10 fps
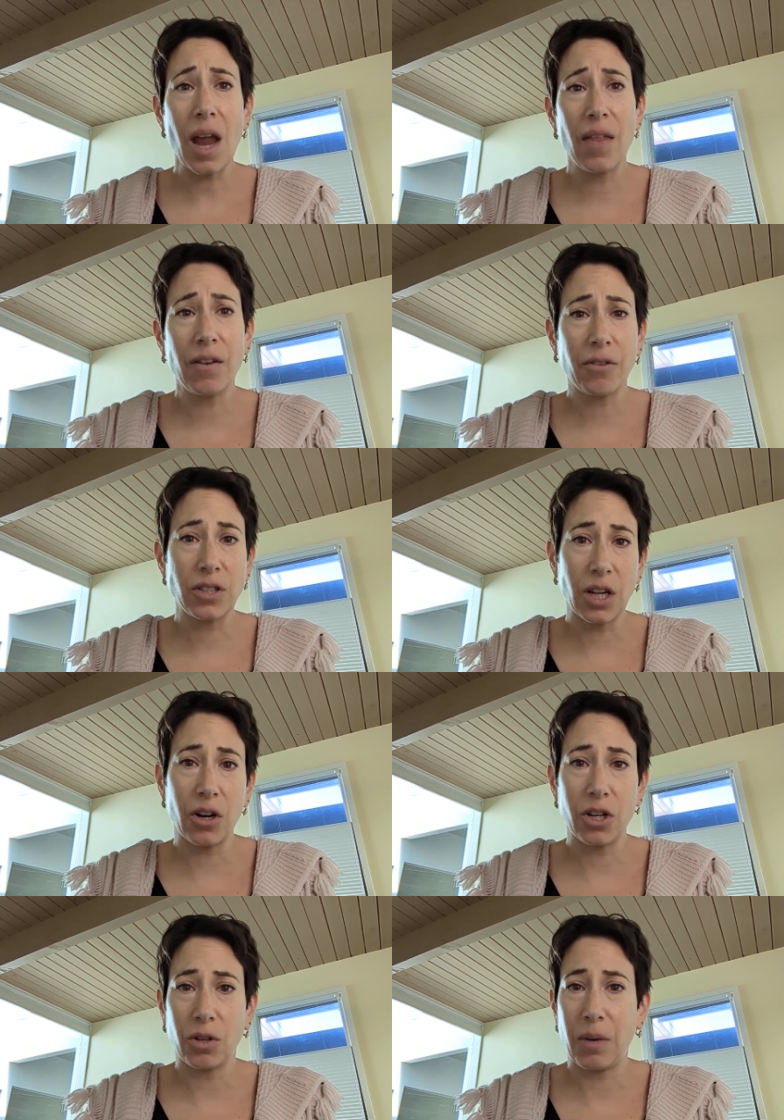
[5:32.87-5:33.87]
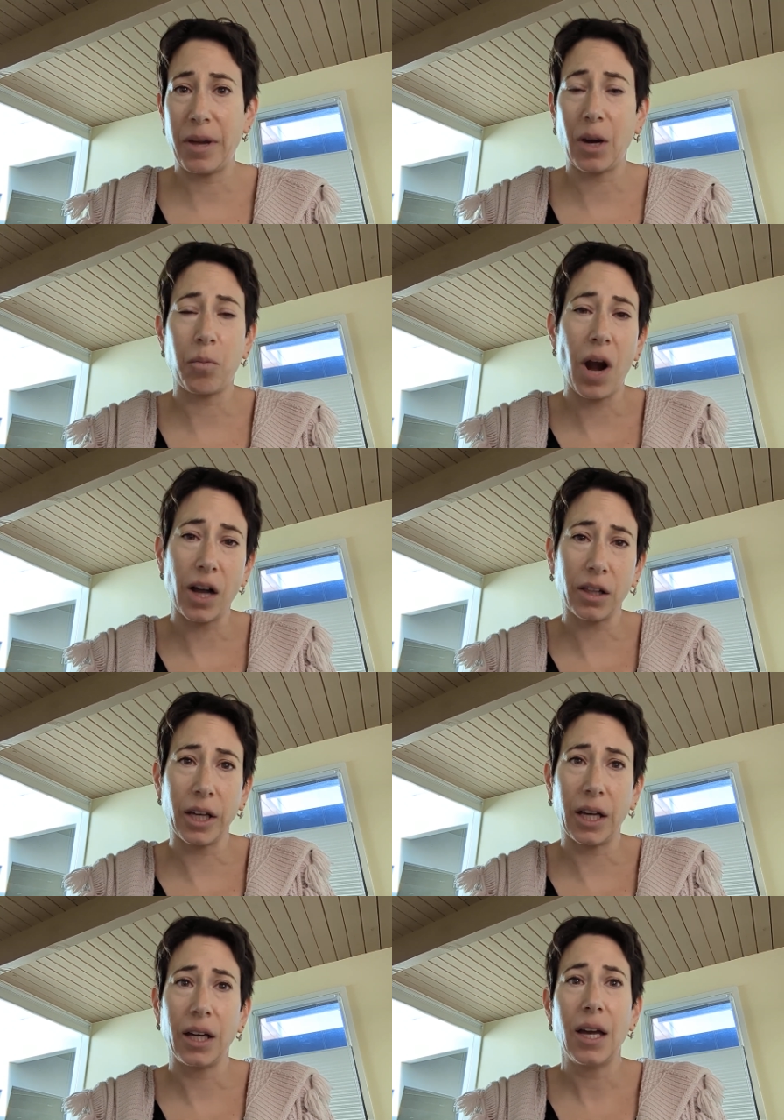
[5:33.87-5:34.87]
And then for dinner, you can make a
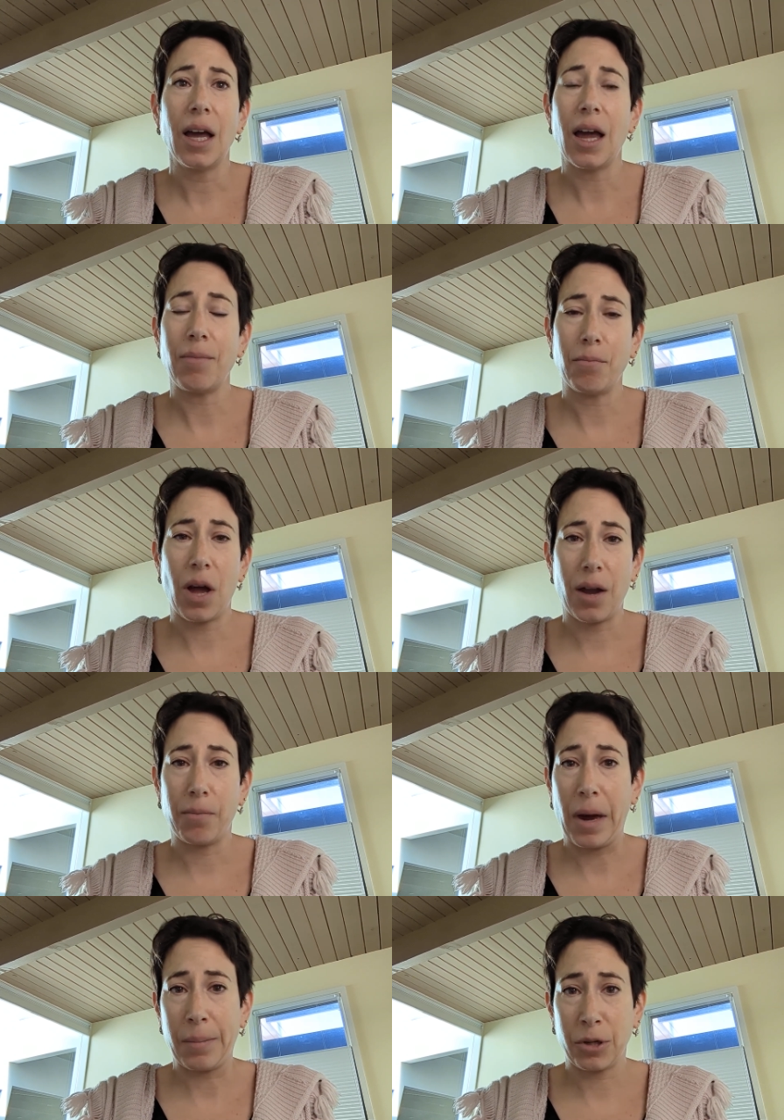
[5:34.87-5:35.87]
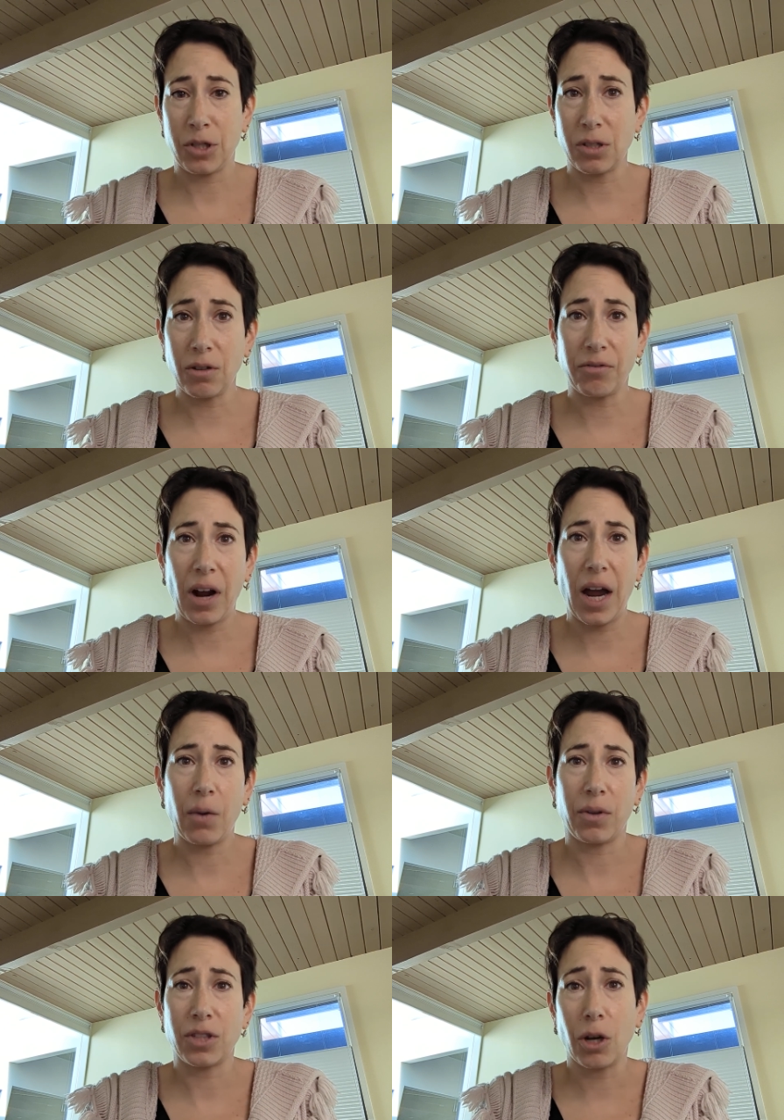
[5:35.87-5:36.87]
broccoli and, and pepper stir
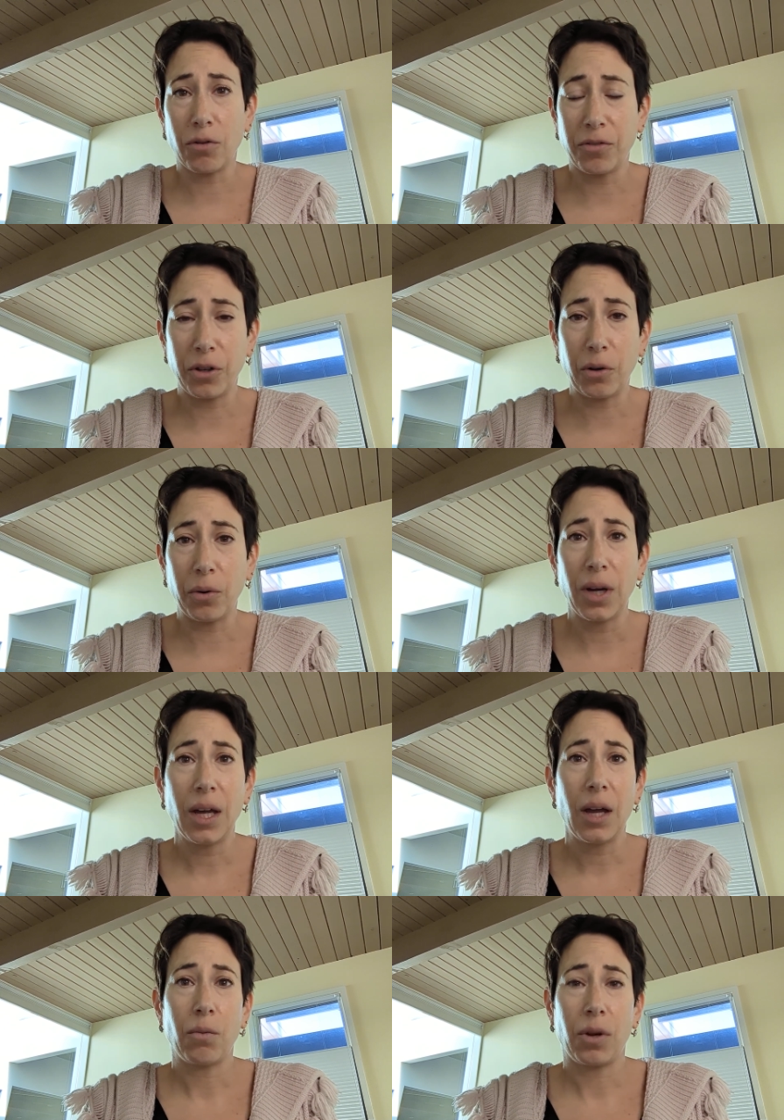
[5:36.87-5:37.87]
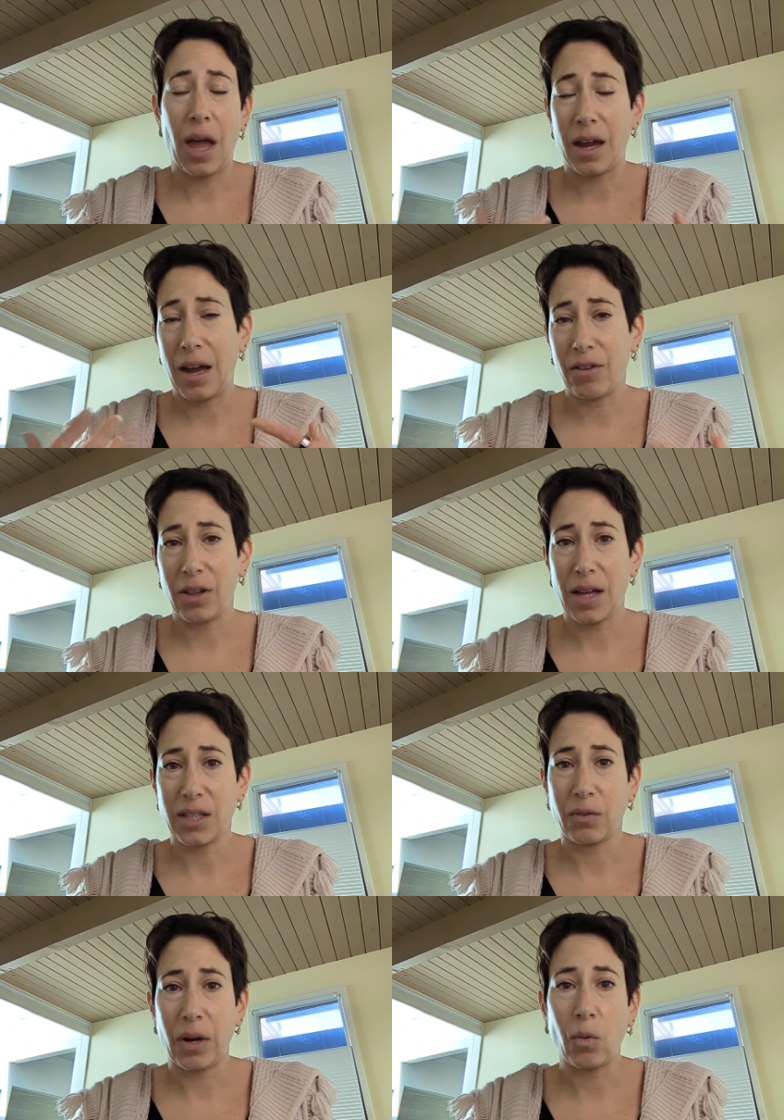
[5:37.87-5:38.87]
fry with tofu and have a
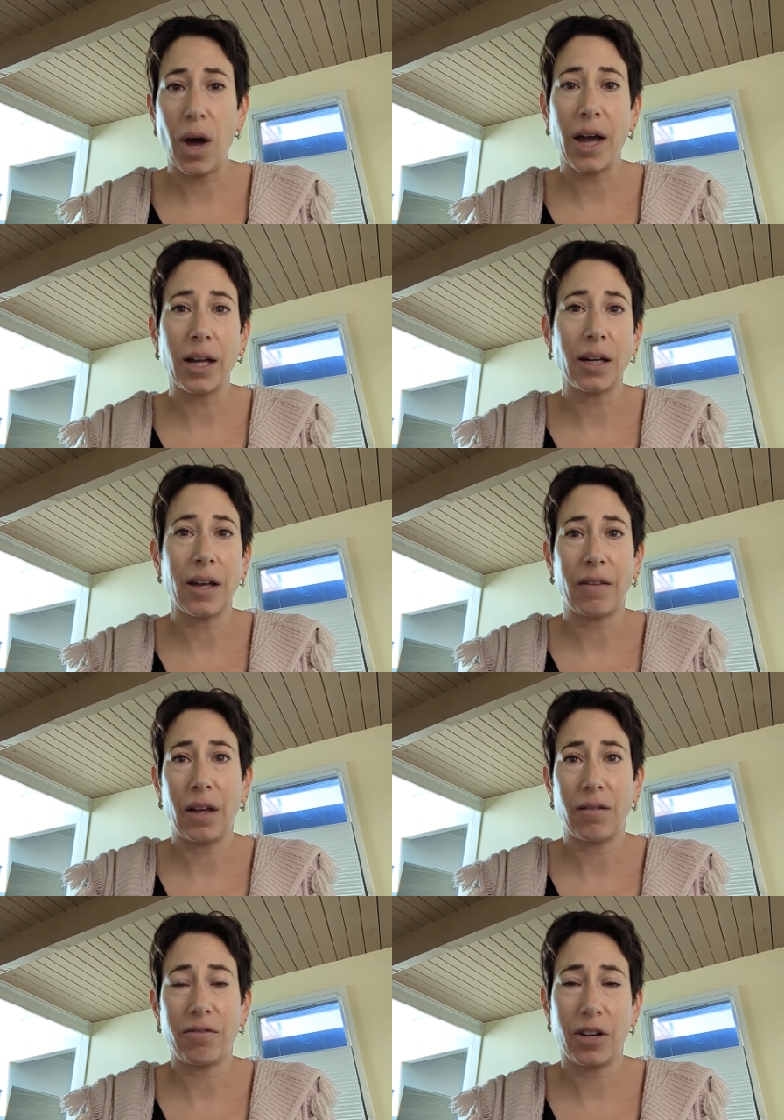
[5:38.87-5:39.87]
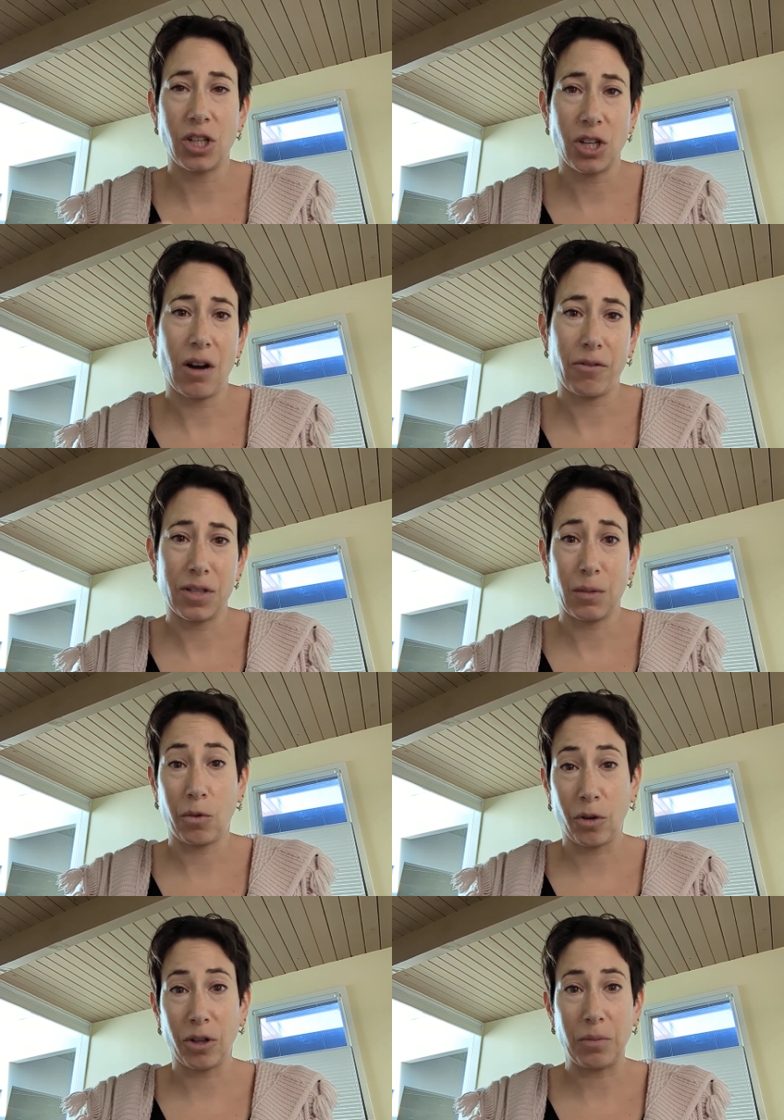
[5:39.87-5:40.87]
glass of red wine and then finish it off with some
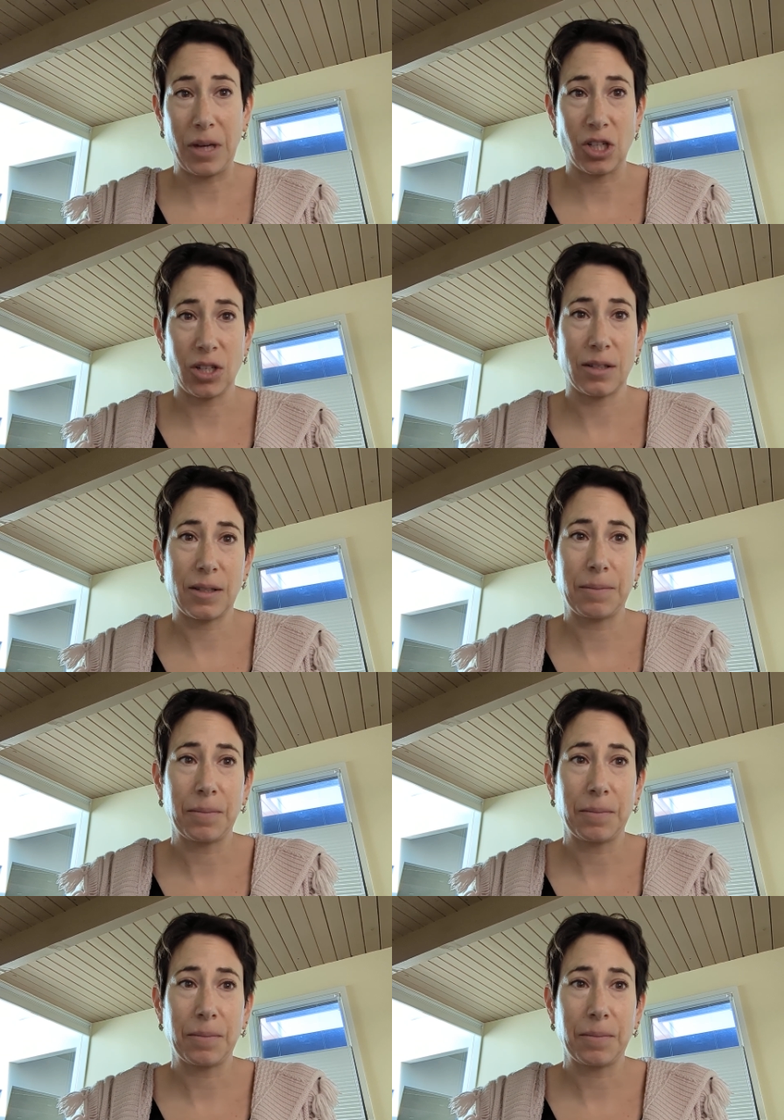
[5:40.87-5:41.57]
grilled peaches.